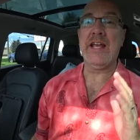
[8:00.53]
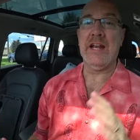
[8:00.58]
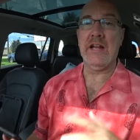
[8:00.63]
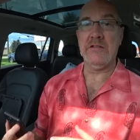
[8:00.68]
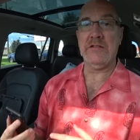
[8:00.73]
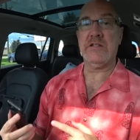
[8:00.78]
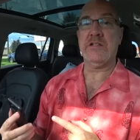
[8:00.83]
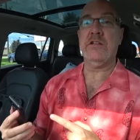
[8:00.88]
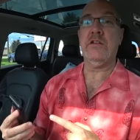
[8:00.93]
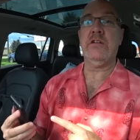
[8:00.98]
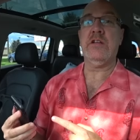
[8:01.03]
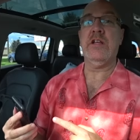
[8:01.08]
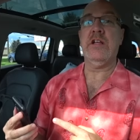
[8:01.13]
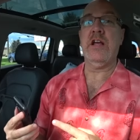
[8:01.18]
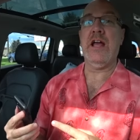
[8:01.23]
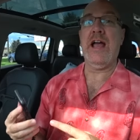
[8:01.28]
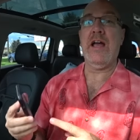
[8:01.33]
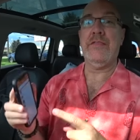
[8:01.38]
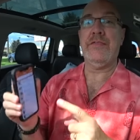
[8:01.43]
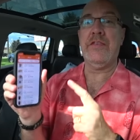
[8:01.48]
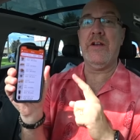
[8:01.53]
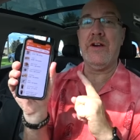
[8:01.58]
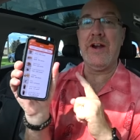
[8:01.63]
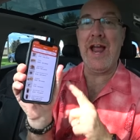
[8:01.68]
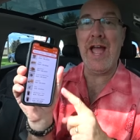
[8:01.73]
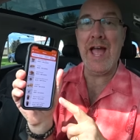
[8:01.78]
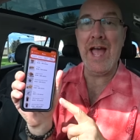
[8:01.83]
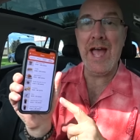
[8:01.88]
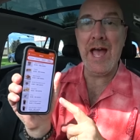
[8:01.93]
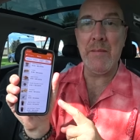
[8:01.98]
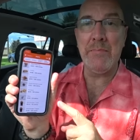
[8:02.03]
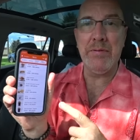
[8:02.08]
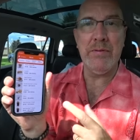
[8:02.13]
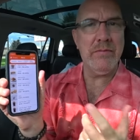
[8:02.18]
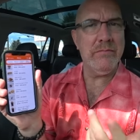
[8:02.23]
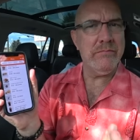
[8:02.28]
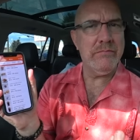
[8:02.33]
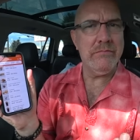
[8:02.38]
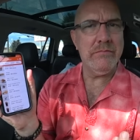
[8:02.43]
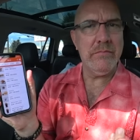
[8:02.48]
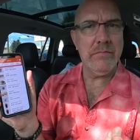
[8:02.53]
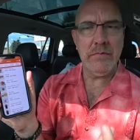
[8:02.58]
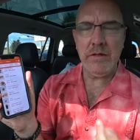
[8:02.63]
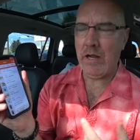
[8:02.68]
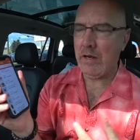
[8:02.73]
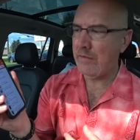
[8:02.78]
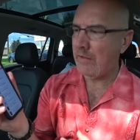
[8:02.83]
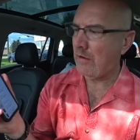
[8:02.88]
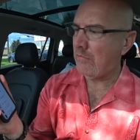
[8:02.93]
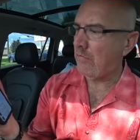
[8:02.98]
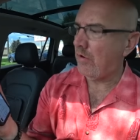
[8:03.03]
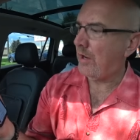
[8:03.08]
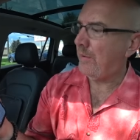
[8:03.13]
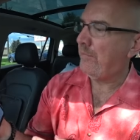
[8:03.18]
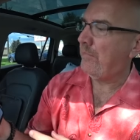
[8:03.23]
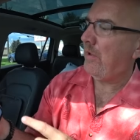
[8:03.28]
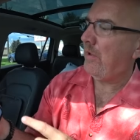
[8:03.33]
and I was just looking at their app. How did that rhyme?